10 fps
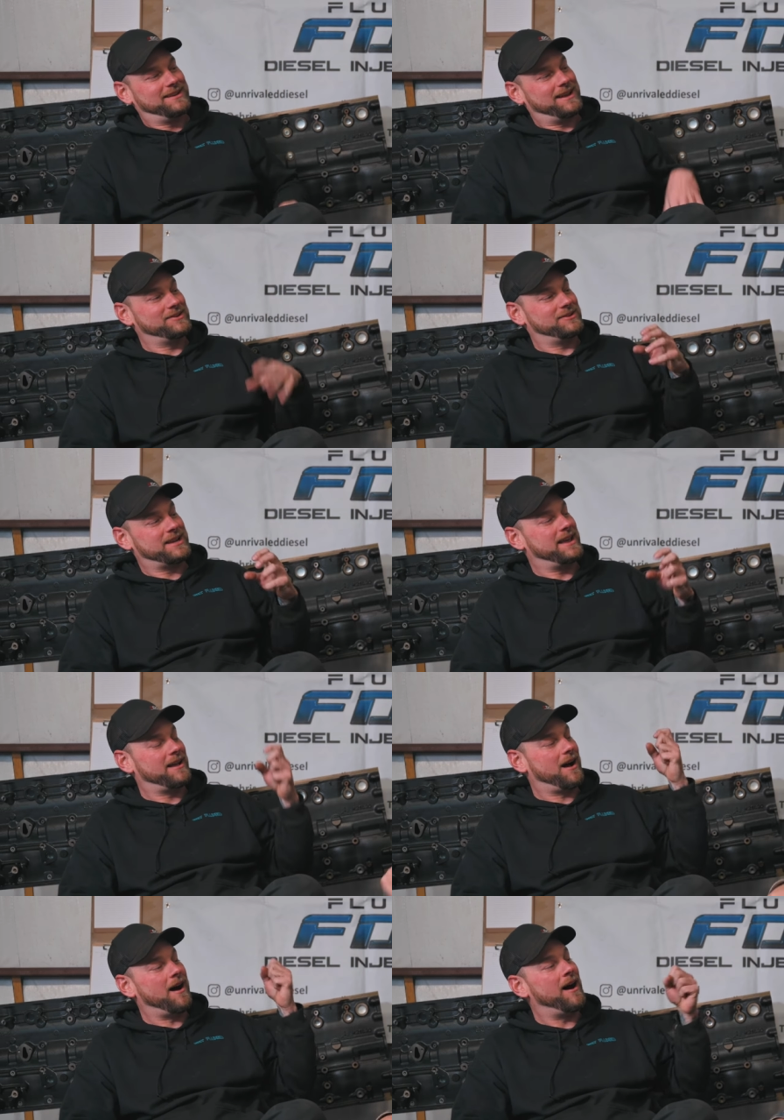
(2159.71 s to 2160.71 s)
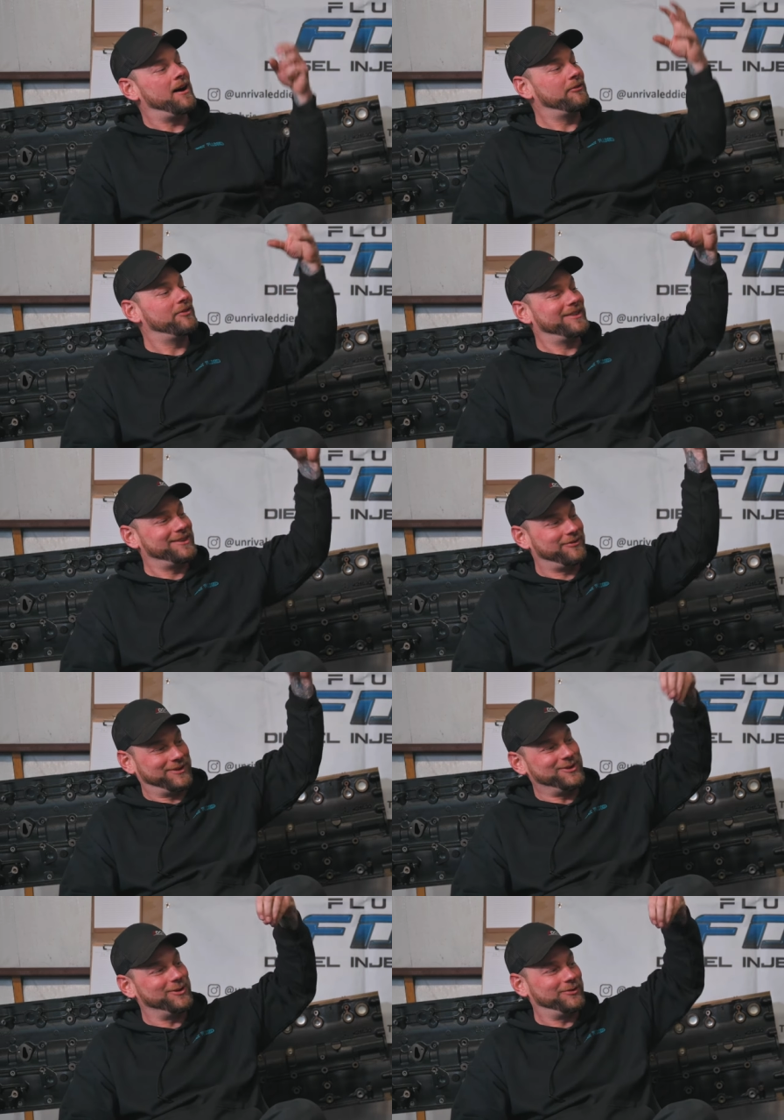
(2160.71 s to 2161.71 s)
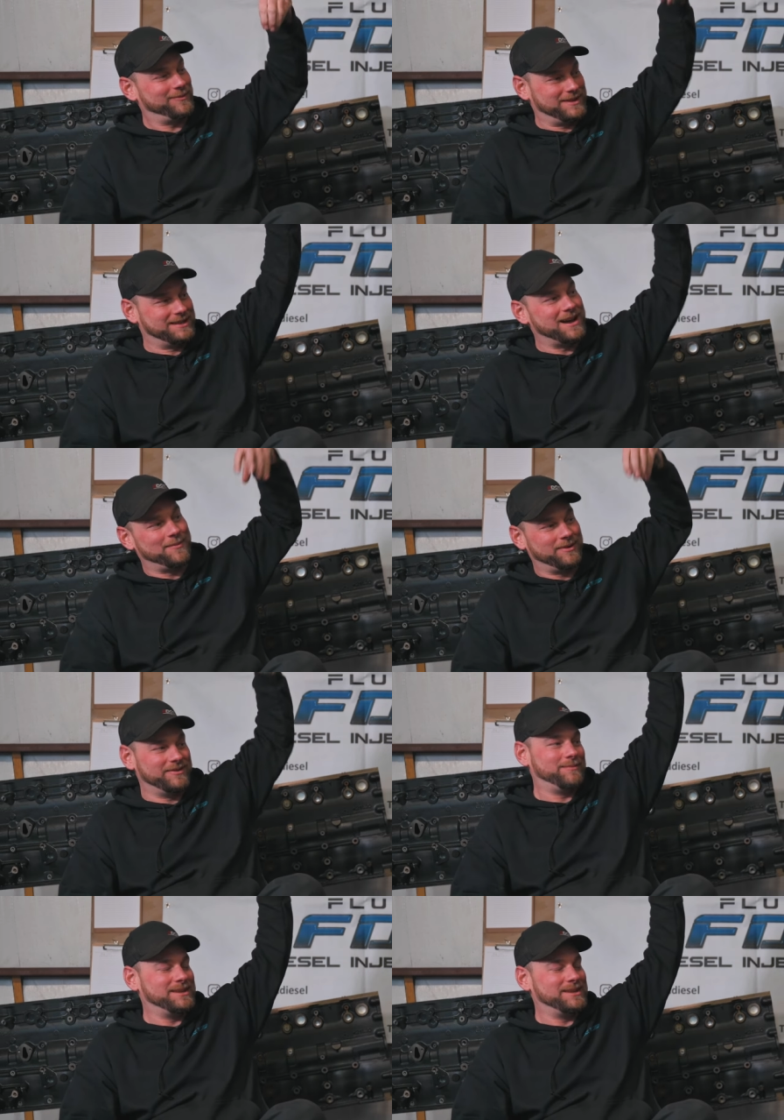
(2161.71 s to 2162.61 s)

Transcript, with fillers: and you take off the fuel from the top of the